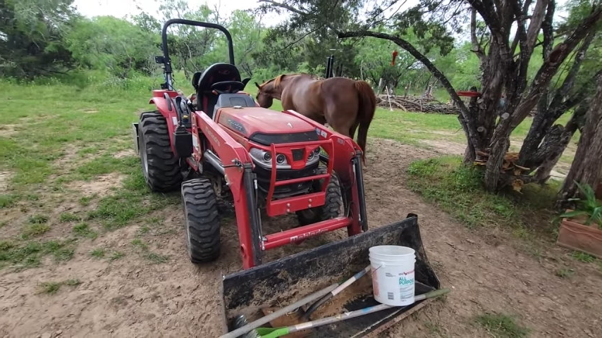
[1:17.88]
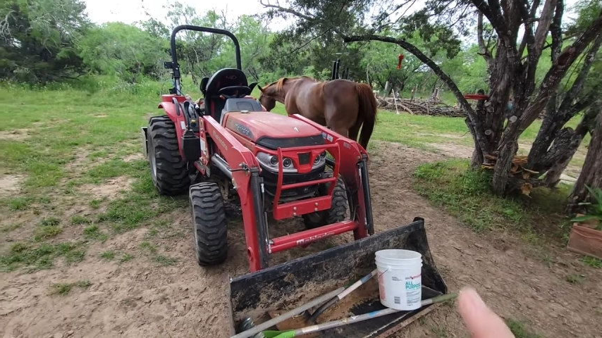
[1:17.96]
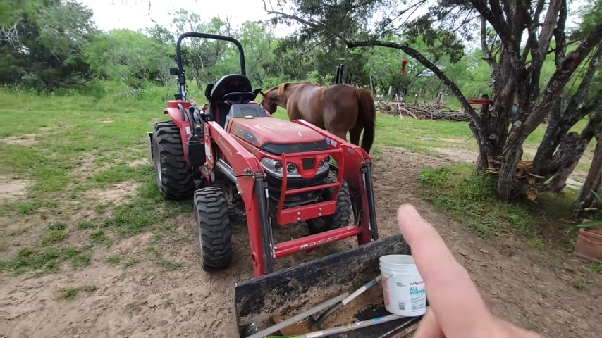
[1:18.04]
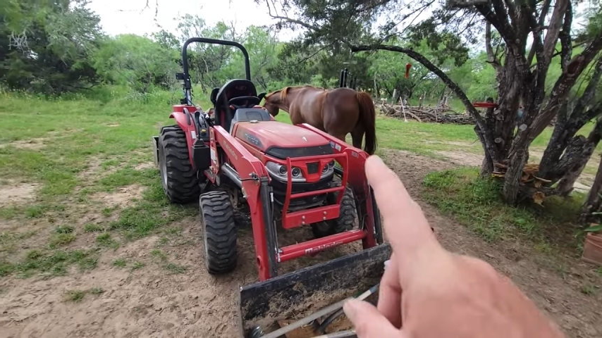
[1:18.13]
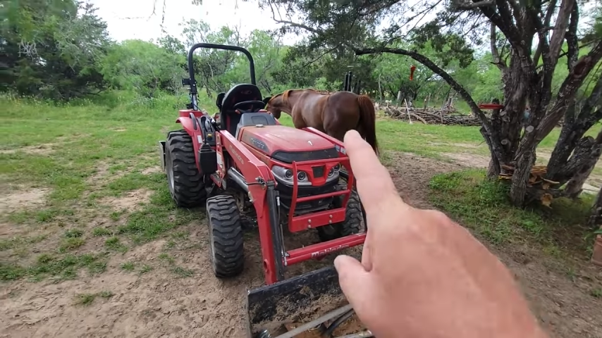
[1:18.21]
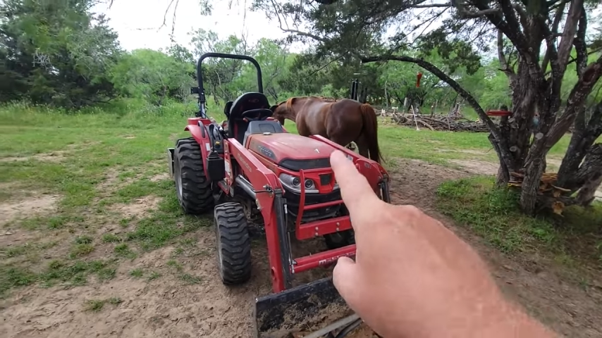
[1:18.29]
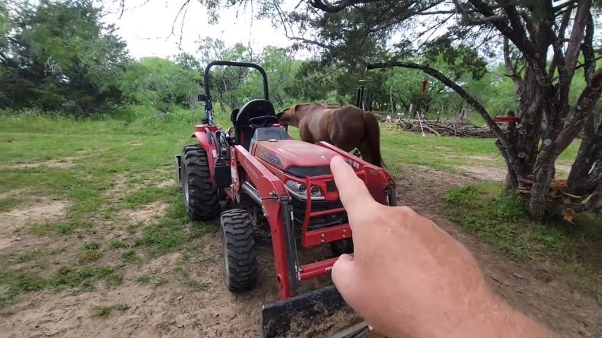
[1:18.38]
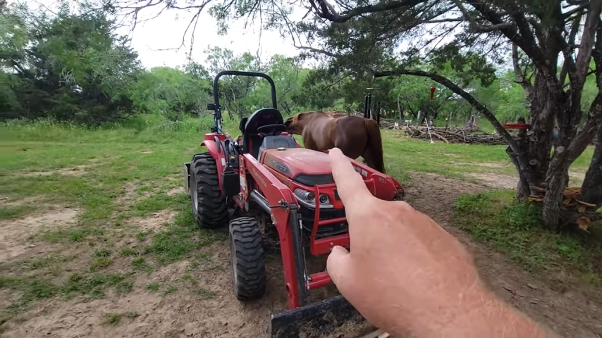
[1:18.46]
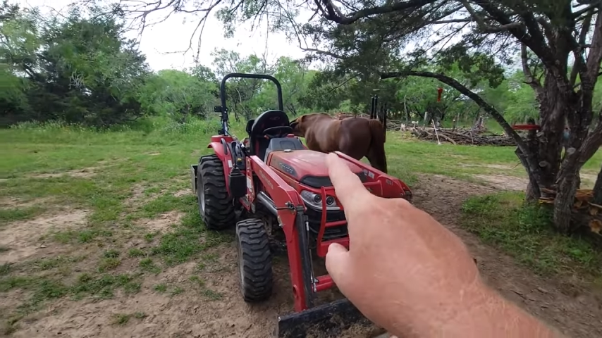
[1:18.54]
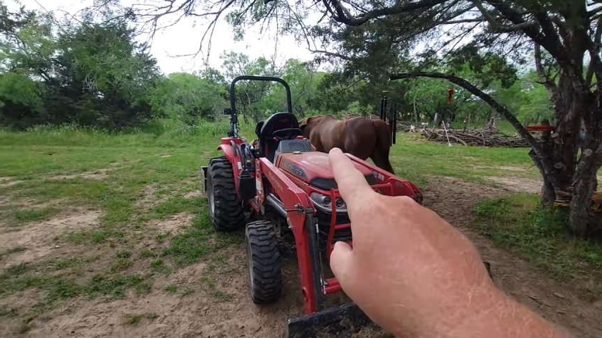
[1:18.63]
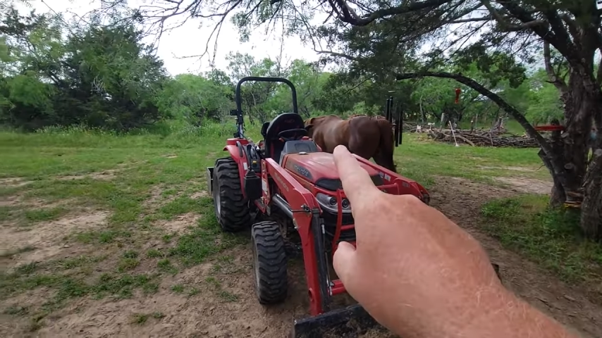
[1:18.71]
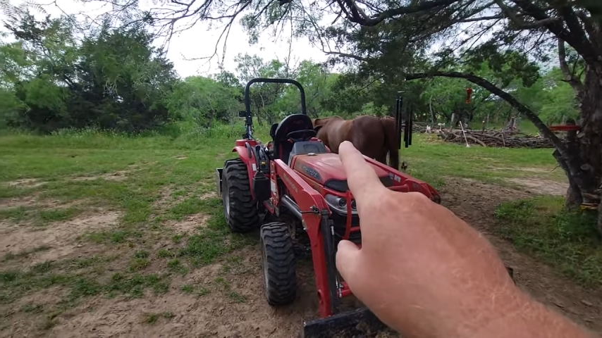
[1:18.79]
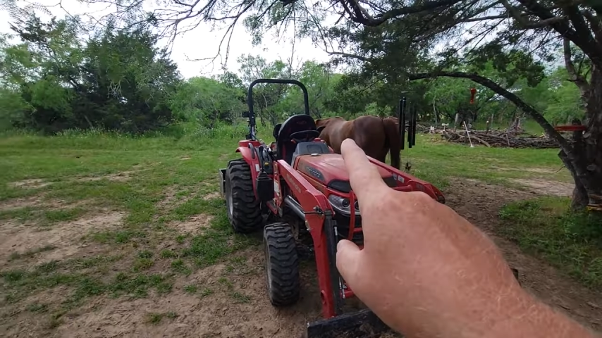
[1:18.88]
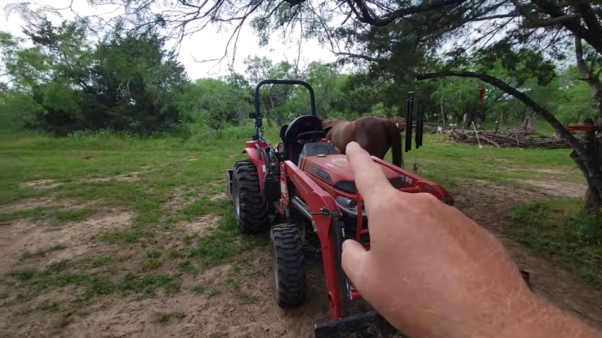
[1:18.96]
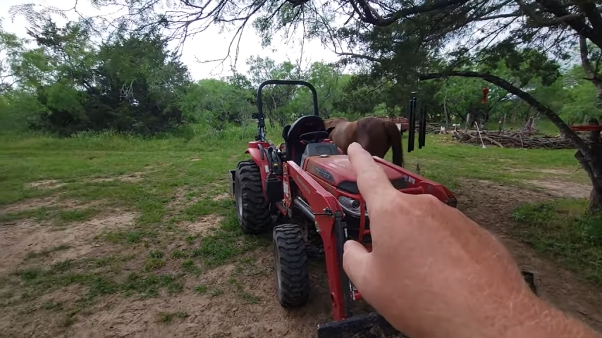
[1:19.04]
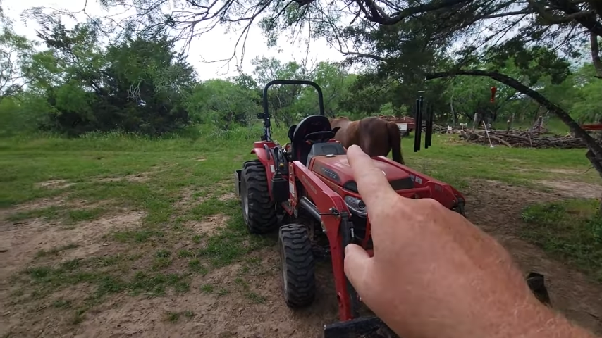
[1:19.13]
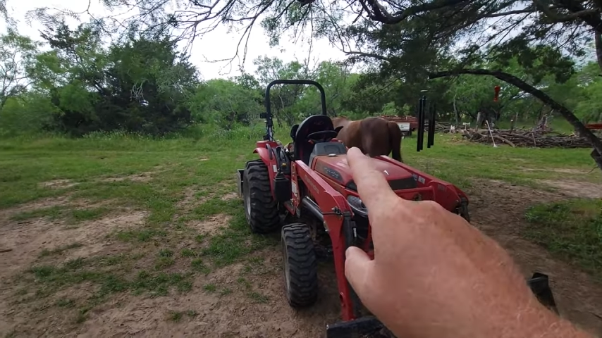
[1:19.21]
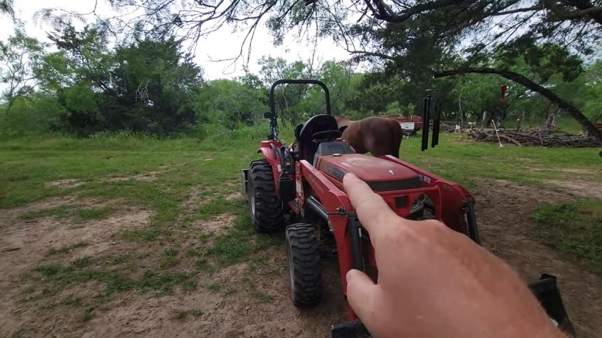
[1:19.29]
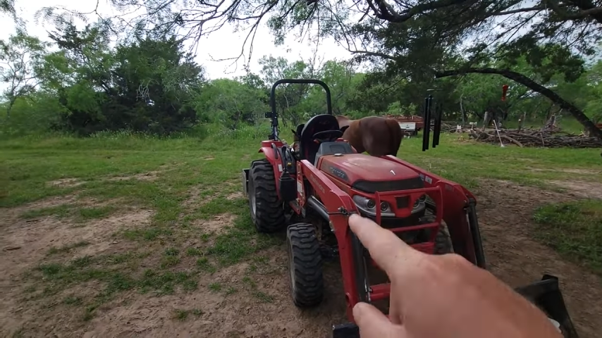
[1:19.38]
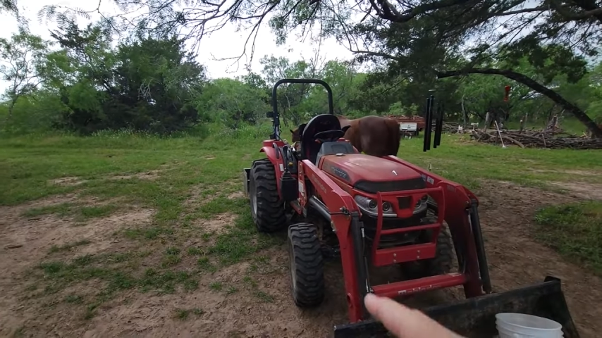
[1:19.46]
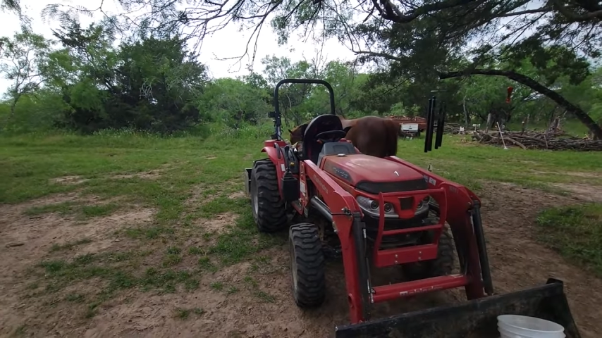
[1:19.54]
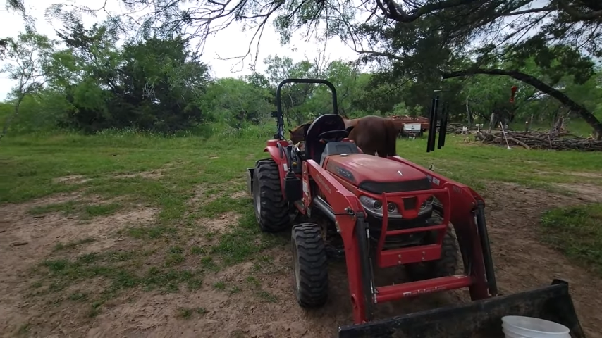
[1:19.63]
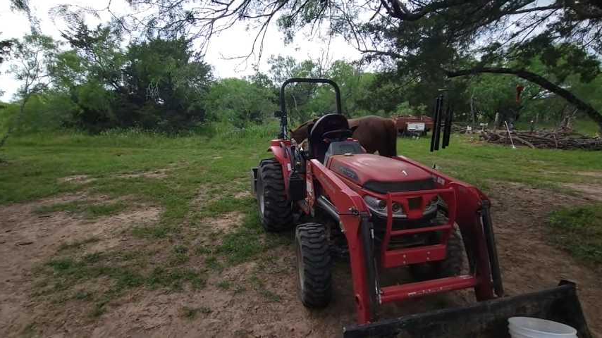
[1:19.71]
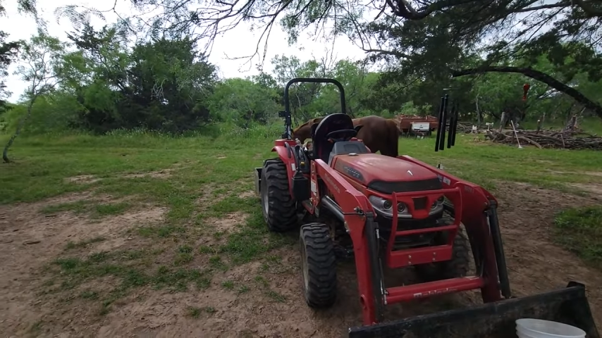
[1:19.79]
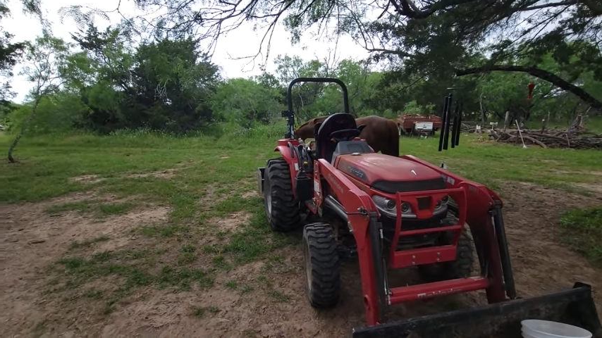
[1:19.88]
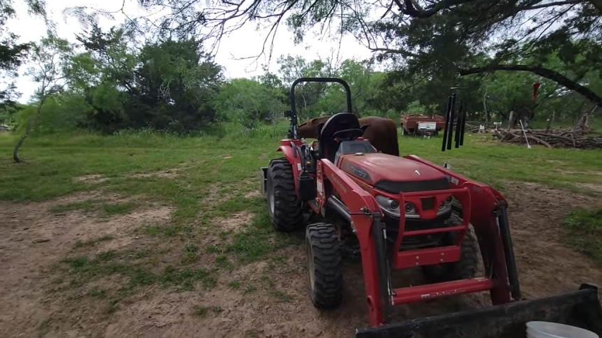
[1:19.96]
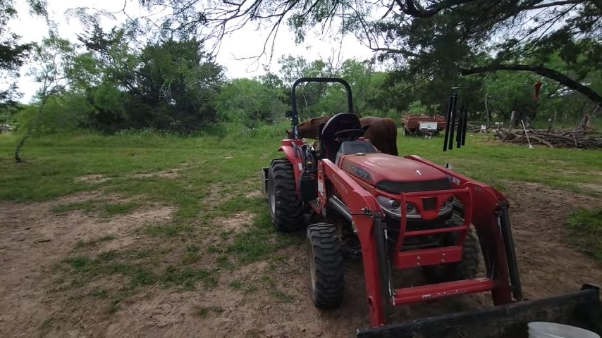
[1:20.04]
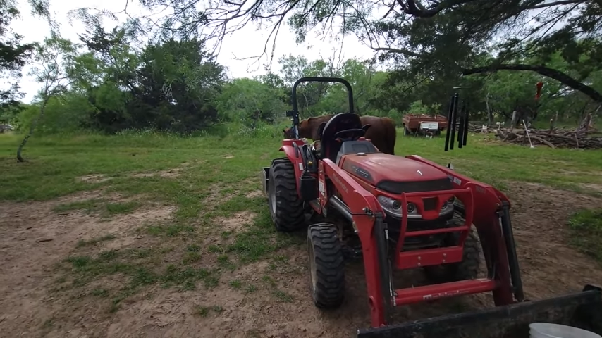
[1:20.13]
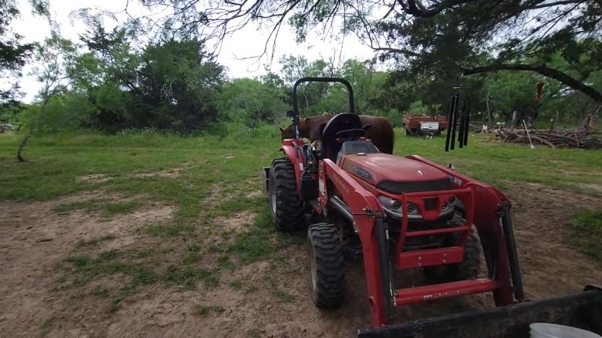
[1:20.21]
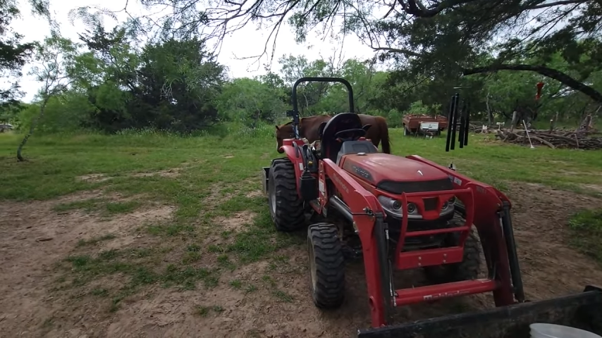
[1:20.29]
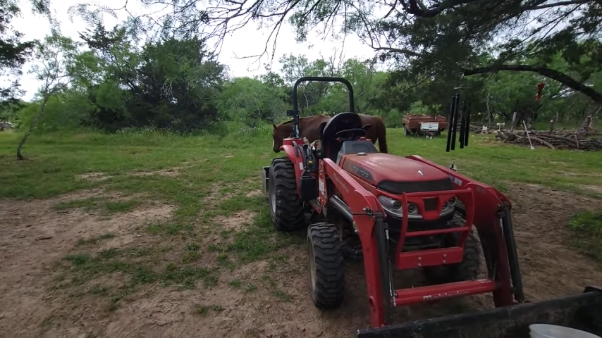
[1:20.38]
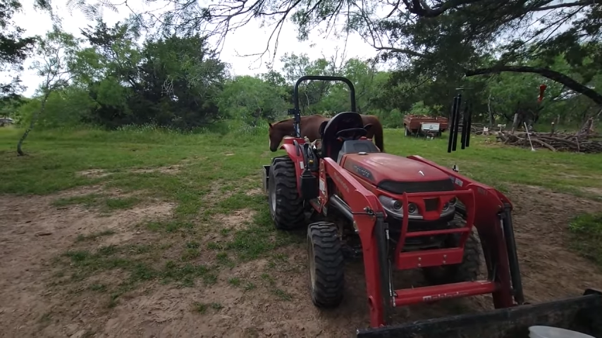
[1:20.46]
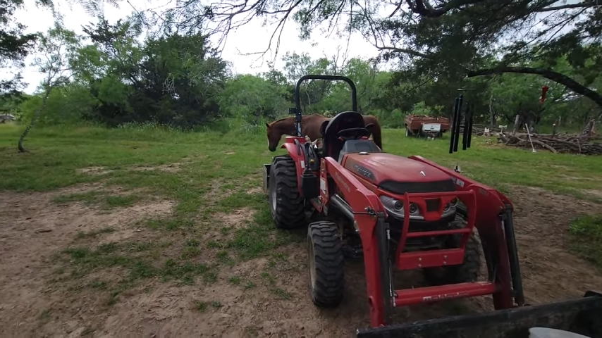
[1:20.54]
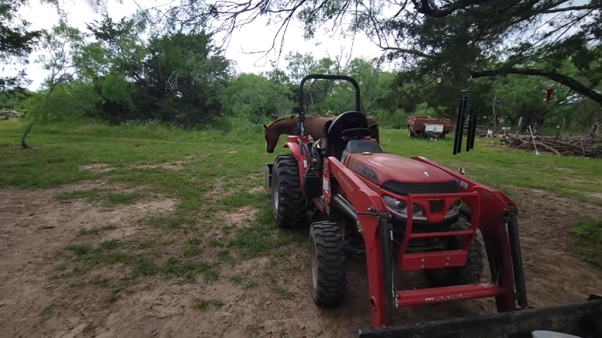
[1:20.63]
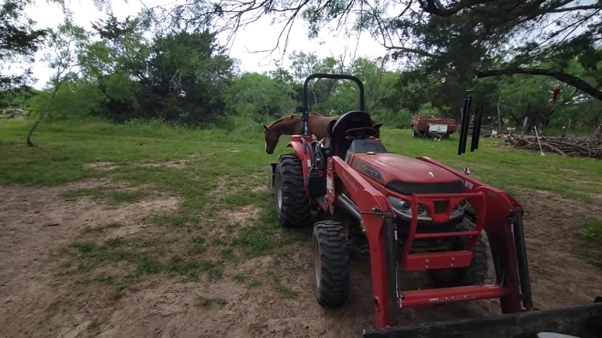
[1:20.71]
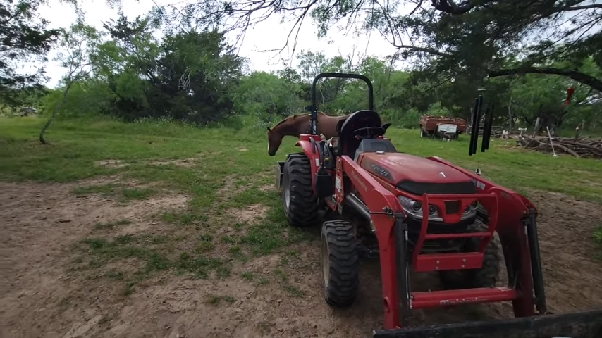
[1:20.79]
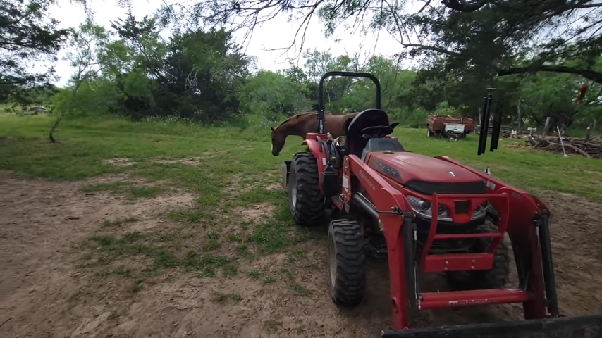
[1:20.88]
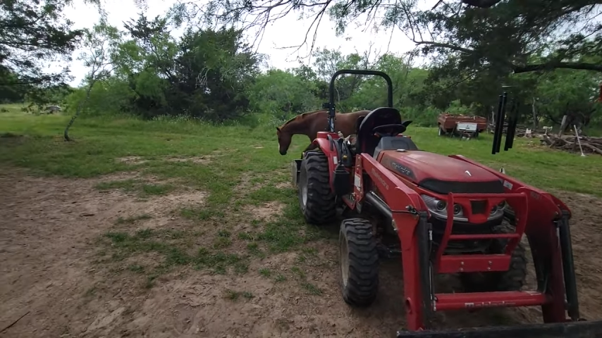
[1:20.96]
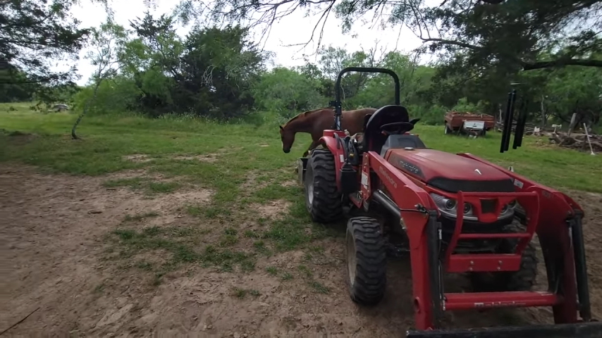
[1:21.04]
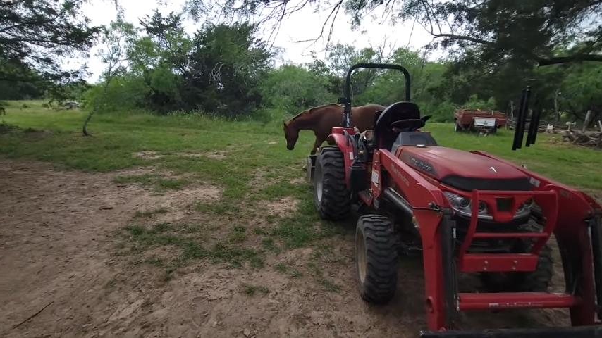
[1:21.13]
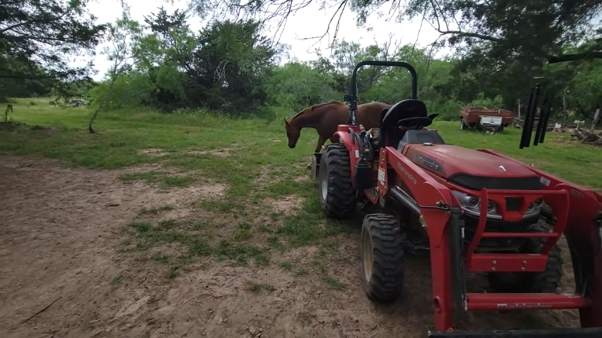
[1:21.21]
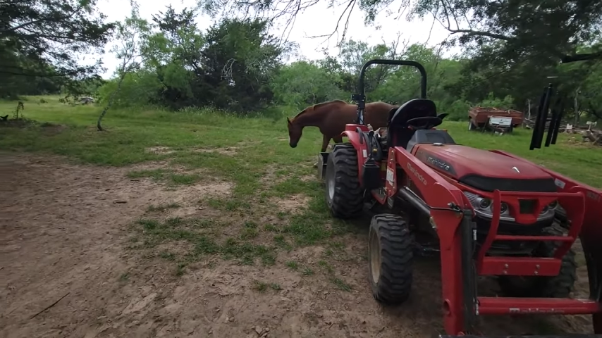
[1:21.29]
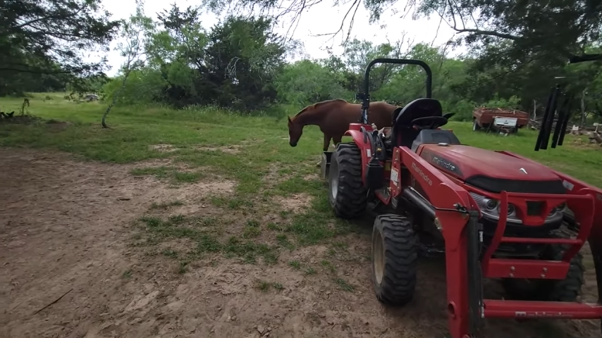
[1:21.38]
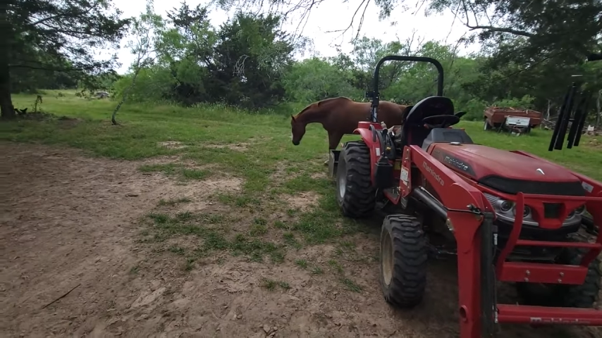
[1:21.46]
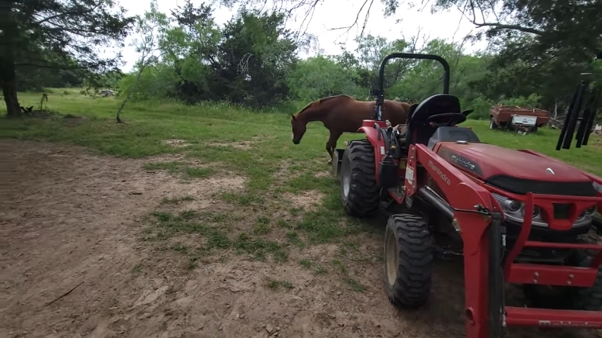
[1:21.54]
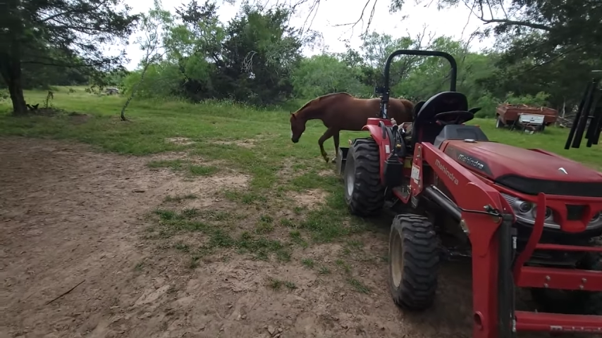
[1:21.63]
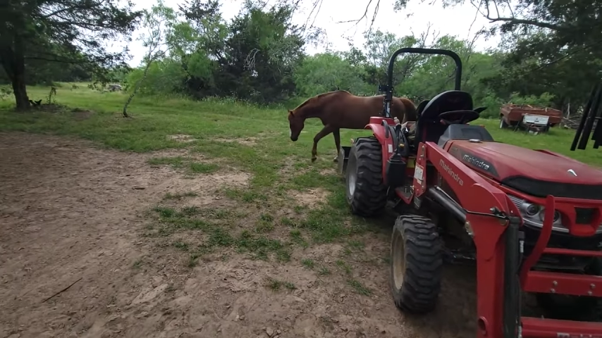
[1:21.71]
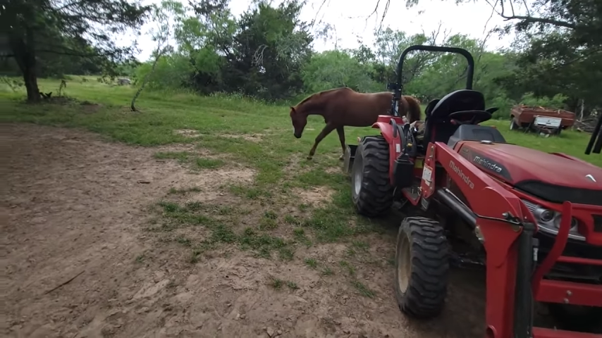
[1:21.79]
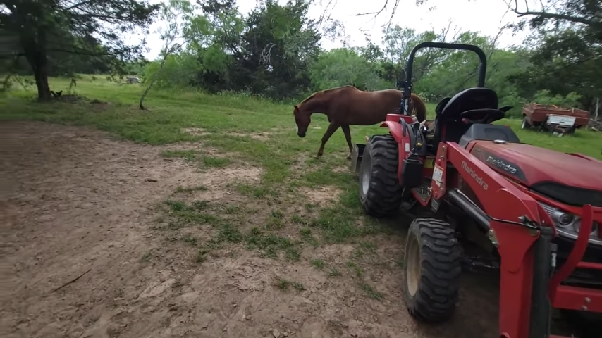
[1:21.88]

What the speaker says: (no speaker visible)